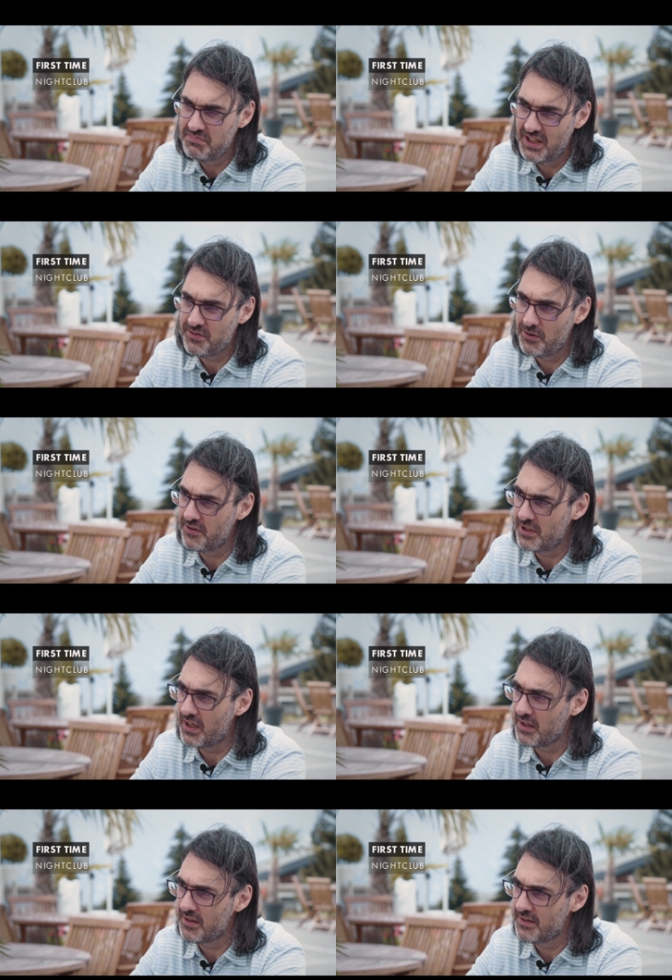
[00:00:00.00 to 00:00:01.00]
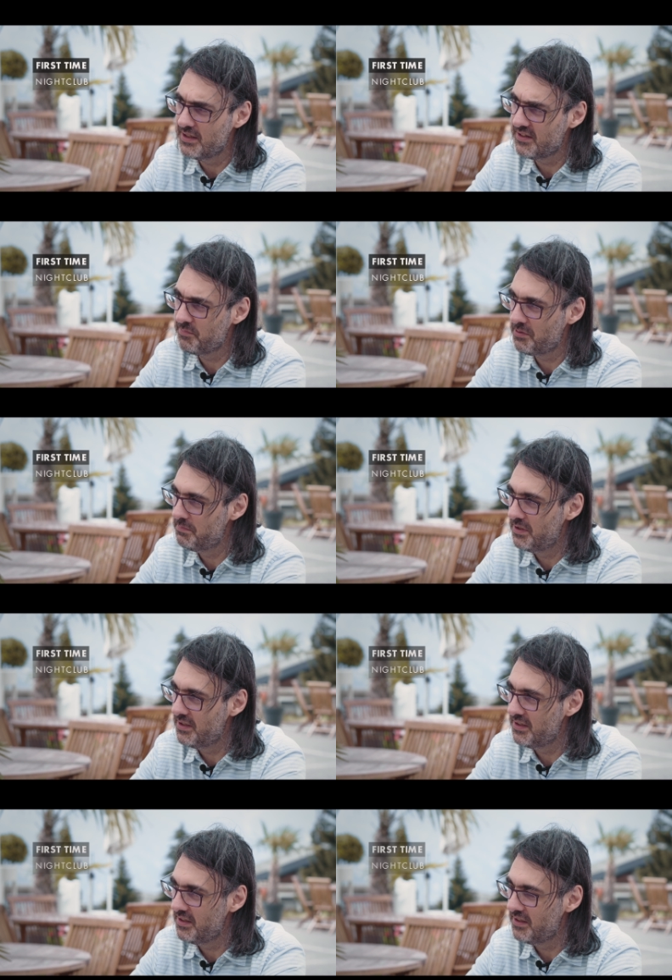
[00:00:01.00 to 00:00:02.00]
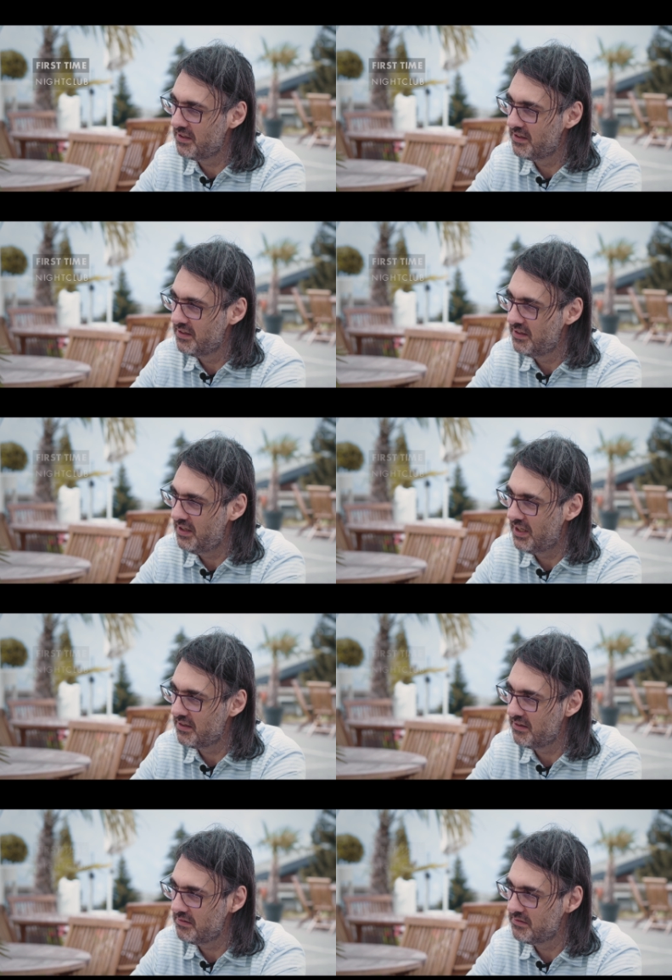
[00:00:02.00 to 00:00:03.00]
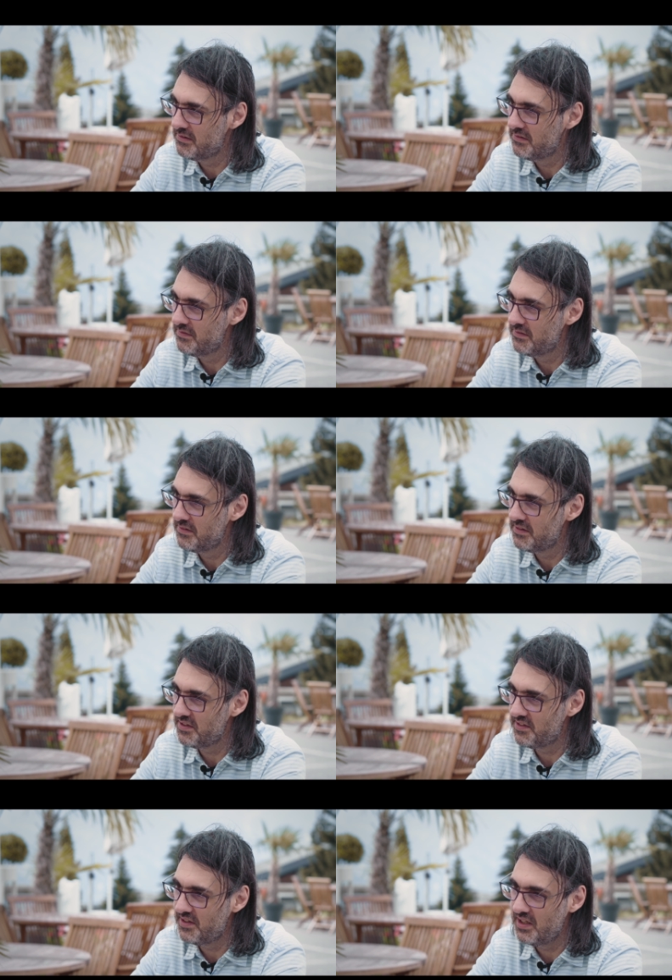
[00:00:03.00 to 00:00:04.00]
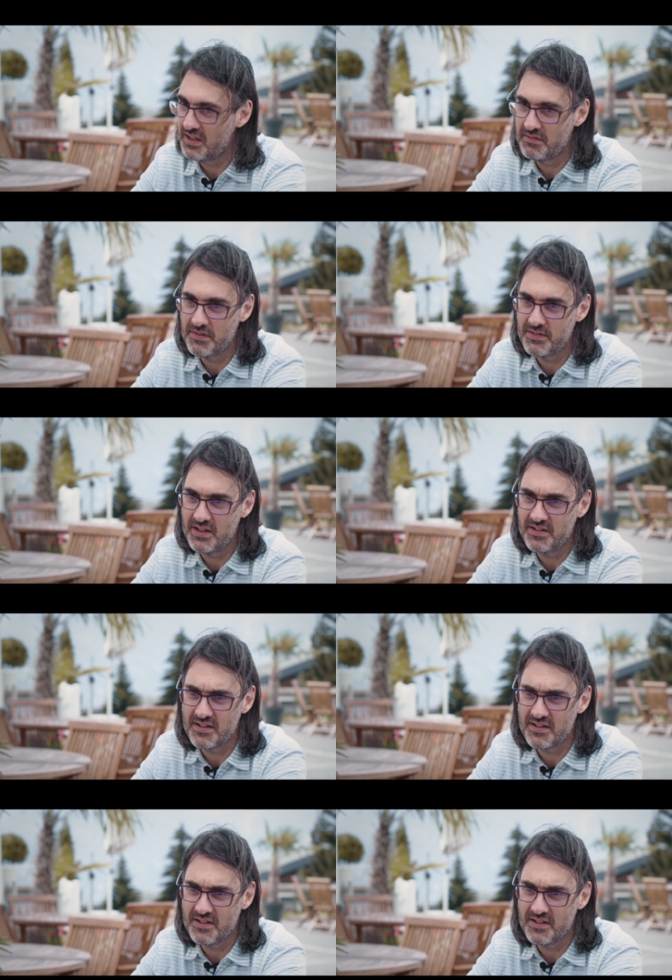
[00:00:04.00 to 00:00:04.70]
that's also young. That's probably, I don't know, 16, 15,